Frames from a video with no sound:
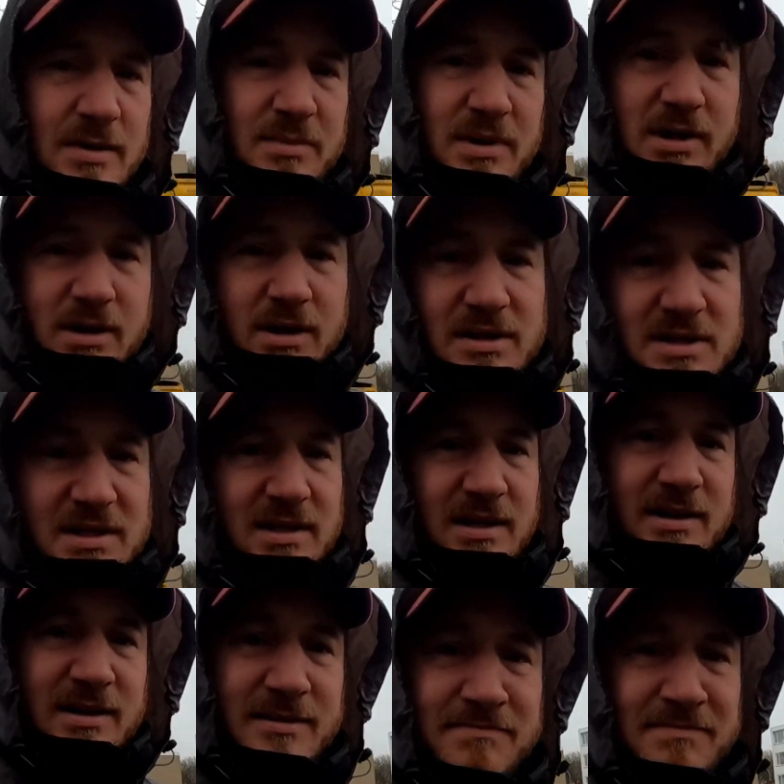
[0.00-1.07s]
because
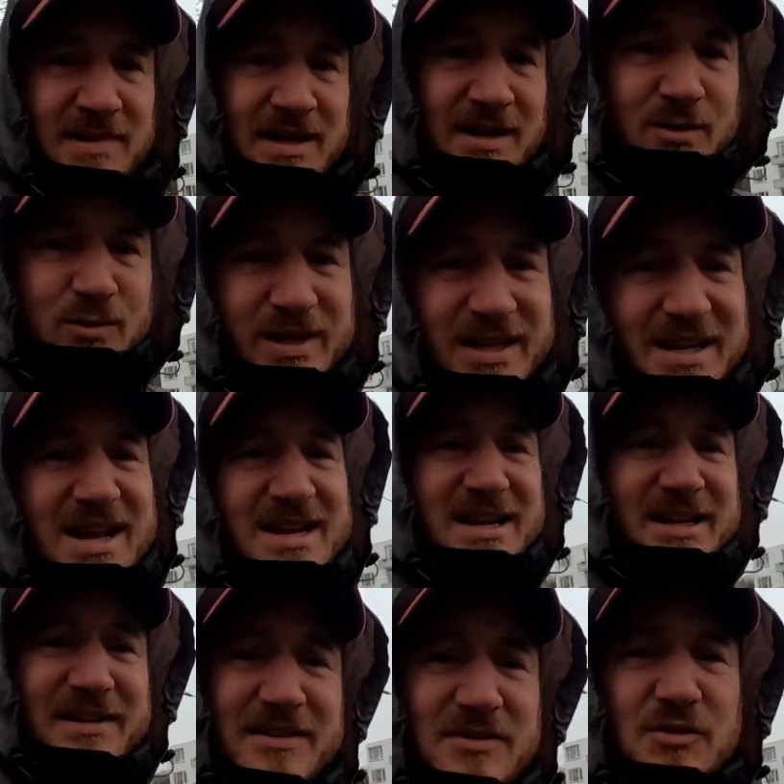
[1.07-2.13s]
we didn't have
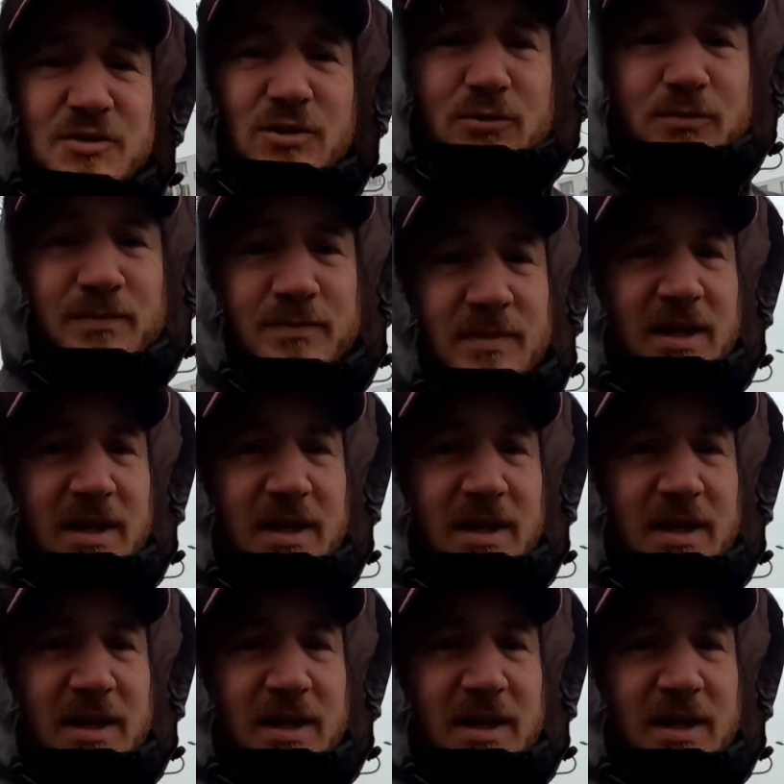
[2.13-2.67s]
anything to do